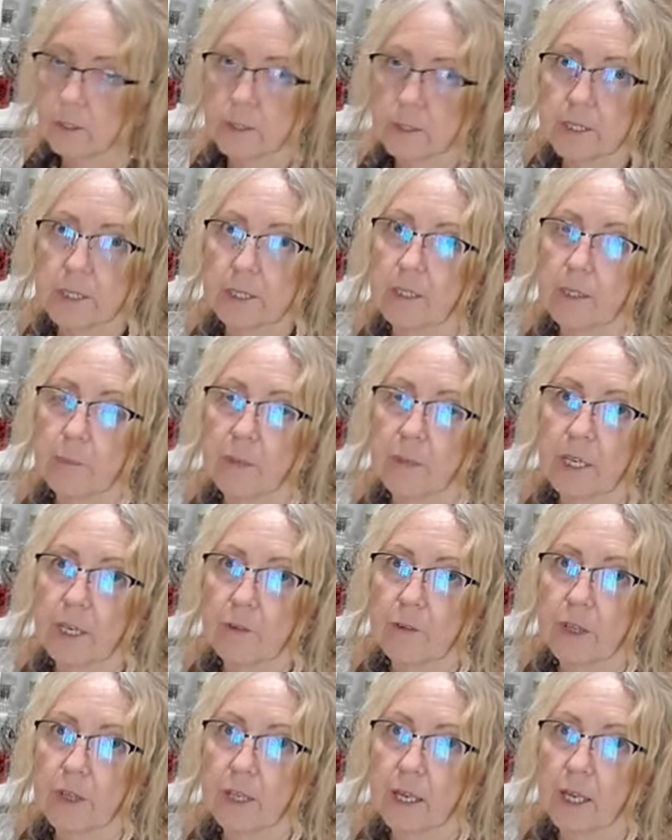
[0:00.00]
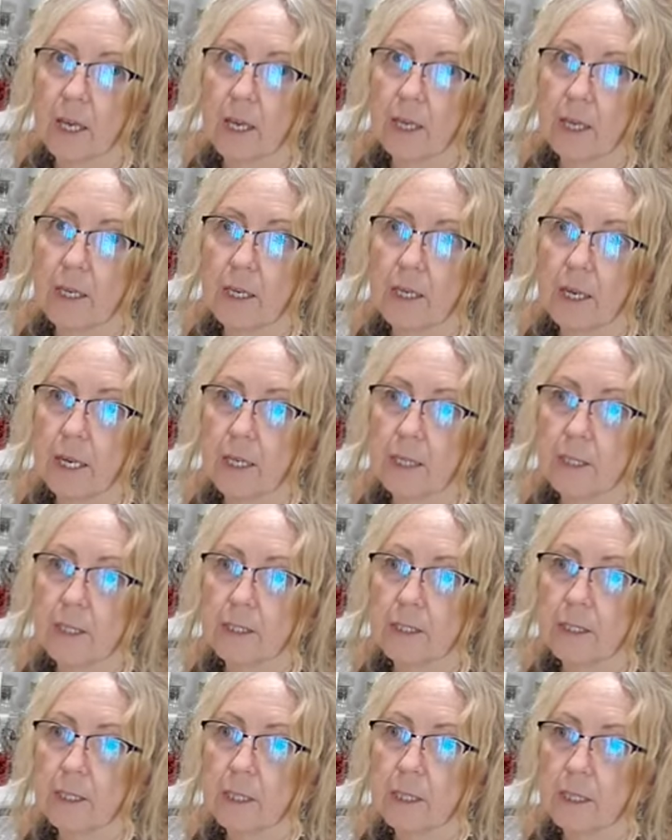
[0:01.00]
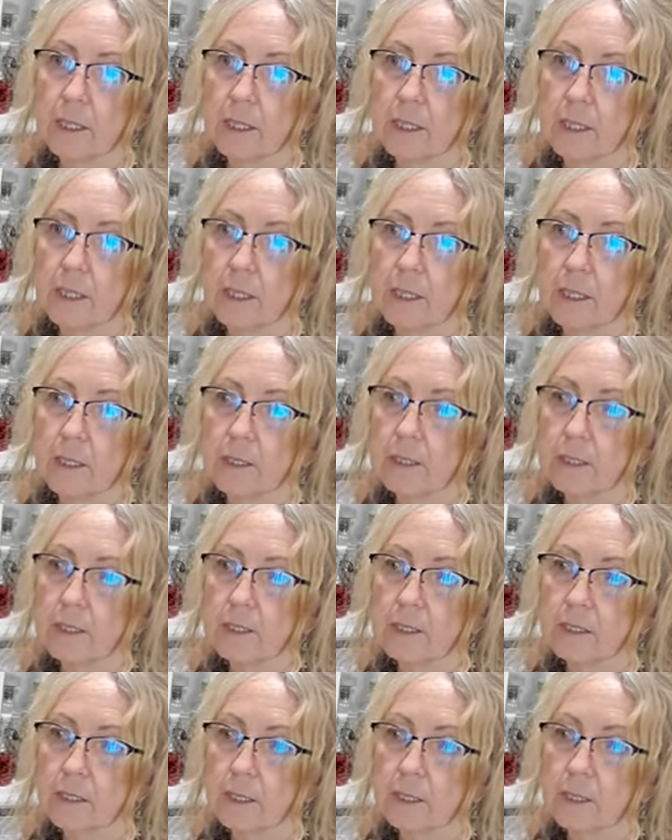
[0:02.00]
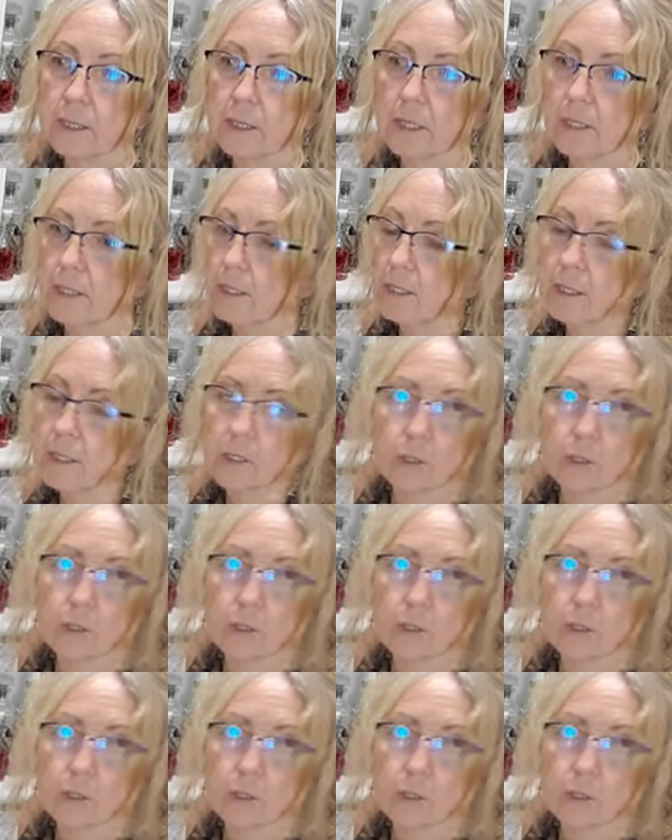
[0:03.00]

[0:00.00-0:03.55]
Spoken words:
system and everything. And it's